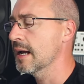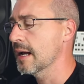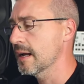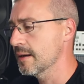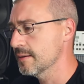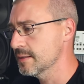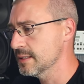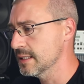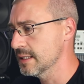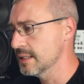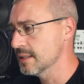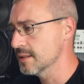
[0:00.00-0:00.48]

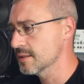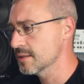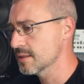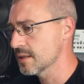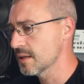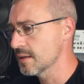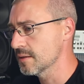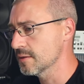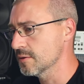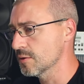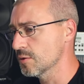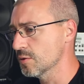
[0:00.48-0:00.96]
out in the
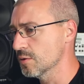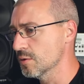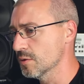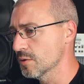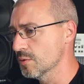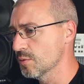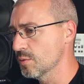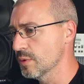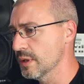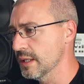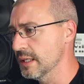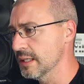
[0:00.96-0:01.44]
sun
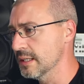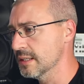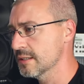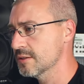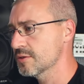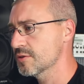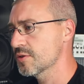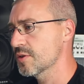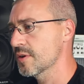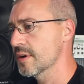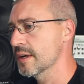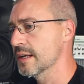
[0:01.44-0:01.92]
all week
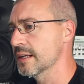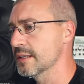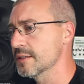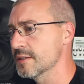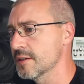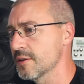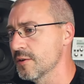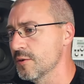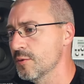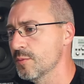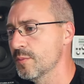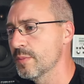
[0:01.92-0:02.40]
trying
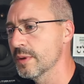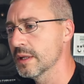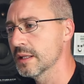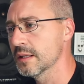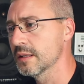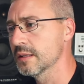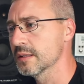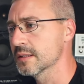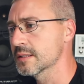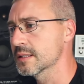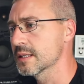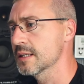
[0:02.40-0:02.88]
to
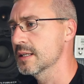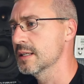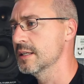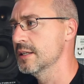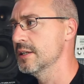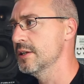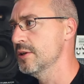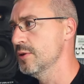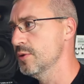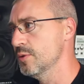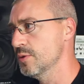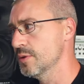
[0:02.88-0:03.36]
build a
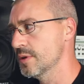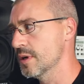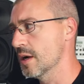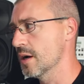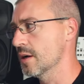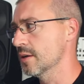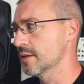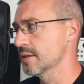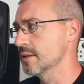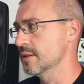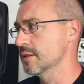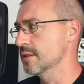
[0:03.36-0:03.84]
new
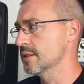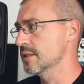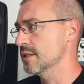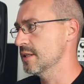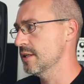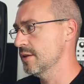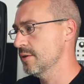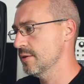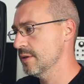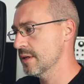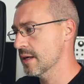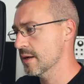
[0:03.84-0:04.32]
garden
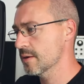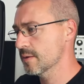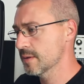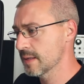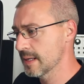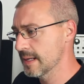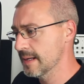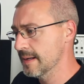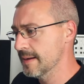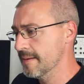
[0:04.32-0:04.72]
studio.